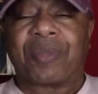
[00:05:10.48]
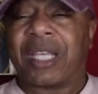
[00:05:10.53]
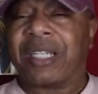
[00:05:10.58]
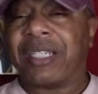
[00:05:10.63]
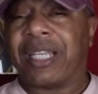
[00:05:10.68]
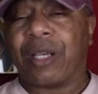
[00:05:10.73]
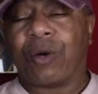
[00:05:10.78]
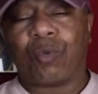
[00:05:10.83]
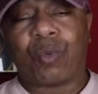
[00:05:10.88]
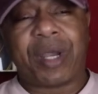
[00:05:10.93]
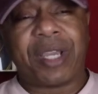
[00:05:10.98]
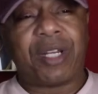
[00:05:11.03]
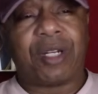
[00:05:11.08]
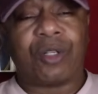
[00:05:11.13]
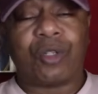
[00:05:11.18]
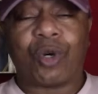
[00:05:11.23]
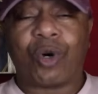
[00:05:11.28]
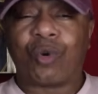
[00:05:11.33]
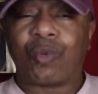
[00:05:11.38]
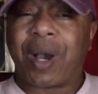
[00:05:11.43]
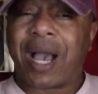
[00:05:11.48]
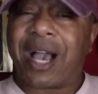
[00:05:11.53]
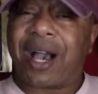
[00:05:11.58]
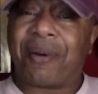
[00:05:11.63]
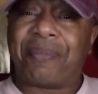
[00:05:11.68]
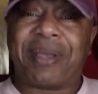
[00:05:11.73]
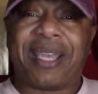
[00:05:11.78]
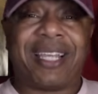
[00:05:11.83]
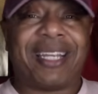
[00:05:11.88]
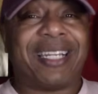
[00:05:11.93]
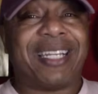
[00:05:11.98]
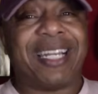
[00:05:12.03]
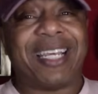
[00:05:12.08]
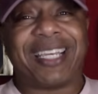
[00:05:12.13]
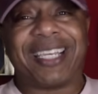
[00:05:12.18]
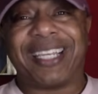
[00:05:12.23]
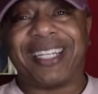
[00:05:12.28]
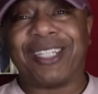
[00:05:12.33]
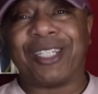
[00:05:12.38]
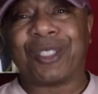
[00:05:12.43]
They'd wait a little while, man, and
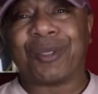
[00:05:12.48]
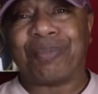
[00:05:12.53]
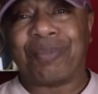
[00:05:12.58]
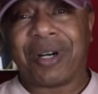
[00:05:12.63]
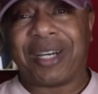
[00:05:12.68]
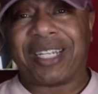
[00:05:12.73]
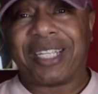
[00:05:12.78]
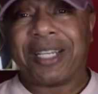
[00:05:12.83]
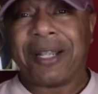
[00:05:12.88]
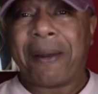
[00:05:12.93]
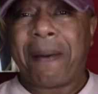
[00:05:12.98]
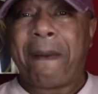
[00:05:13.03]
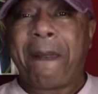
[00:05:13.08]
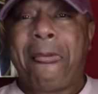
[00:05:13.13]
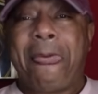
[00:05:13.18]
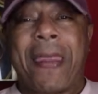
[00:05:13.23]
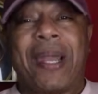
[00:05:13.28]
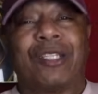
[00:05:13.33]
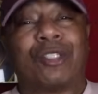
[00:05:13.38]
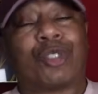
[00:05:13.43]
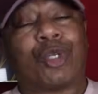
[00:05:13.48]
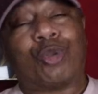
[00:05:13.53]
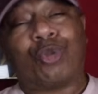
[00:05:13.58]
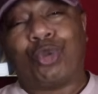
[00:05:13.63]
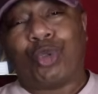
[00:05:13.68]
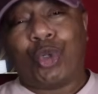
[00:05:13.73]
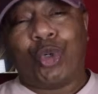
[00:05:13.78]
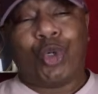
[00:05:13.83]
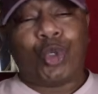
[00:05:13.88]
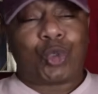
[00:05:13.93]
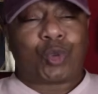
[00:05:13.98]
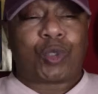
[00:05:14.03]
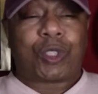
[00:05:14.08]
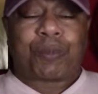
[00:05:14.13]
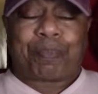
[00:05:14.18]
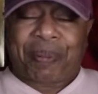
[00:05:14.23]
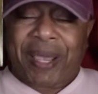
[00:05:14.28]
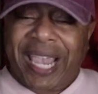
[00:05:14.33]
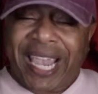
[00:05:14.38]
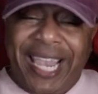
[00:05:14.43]
they'd get this money. So dudes was
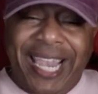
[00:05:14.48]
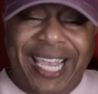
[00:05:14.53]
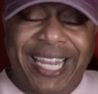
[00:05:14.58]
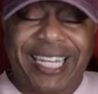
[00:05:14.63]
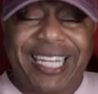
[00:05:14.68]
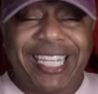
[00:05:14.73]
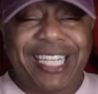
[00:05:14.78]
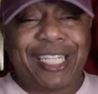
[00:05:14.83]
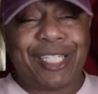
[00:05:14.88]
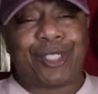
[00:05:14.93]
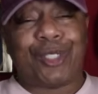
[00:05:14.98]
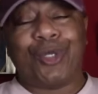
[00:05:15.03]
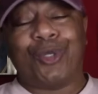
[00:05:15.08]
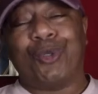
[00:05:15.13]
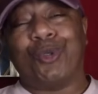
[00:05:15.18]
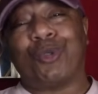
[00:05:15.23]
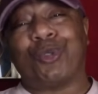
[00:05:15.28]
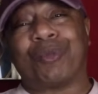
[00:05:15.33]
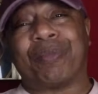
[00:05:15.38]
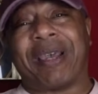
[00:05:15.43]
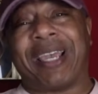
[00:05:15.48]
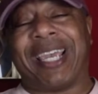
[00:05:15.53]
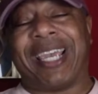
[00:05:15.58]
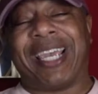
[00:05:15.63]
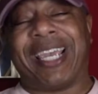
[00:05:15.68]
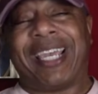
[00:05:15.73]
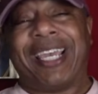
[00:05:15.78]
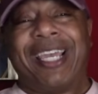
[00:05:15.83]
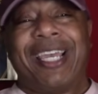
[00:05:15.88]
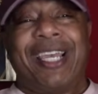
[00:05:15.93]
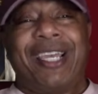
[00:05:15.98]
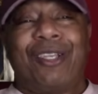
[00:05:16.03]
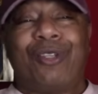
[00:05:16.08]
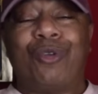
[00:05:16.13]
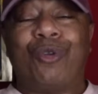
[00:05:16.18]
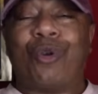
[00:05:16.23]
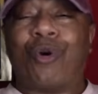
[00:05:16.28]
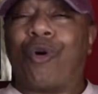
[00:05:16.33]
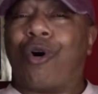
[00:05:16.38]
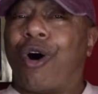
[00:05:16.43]
paying these dudes, man,
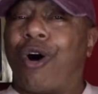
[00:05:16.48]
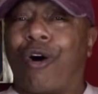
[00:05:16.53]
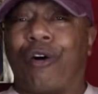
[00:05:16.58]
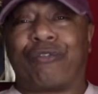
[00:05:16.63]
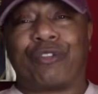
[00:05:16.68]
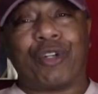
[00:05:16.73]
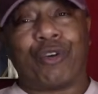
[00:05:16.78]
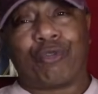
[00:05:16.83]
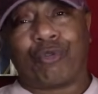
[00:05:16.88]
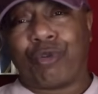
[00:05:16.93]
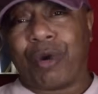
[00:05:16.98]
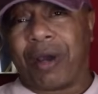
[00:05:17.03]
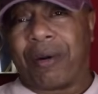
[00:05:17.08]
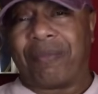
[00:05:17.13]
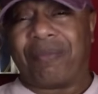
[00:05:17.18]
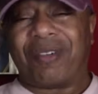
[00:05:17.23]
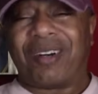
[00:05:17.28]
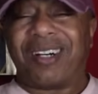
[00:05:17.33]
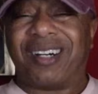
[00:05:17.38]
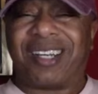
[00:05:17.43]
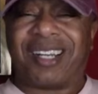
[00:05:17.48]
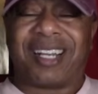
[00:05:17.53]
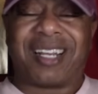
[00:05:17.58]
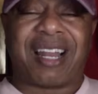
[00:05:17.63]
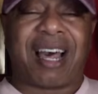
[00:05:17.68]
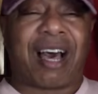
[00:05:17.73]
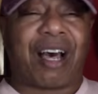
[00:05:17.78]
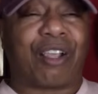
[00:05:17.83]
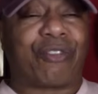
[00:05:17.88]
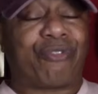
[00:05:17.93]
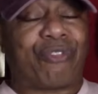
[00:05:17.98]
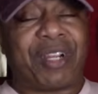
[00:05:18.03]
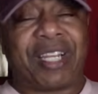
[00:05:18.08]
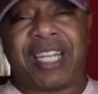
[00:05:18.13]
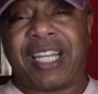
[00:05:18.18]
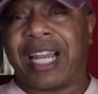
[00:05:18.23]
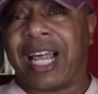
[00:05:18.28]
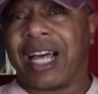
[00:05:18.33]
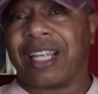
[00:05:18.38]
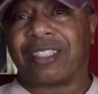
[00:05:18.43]
you know, off the rip, $100,
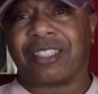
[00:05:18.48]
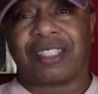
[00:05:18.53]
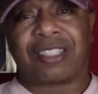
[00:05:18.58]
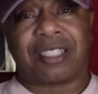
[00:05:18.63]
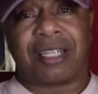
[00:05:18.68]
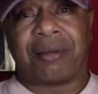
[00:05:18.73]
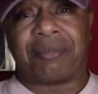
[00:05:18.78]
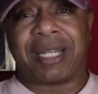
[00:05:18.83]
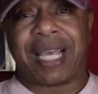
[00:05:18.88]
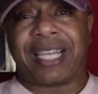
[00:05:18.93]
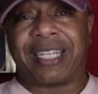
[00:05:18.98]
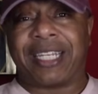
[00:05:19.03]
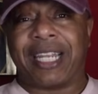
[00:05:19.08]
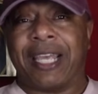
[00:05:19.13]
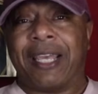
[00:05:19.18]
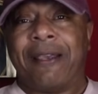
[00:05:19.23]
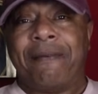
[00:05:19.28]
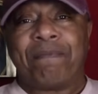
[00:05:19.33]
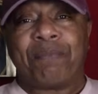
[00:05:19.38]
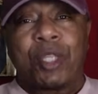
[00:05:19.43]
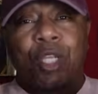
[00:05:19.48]
$50 or something like that.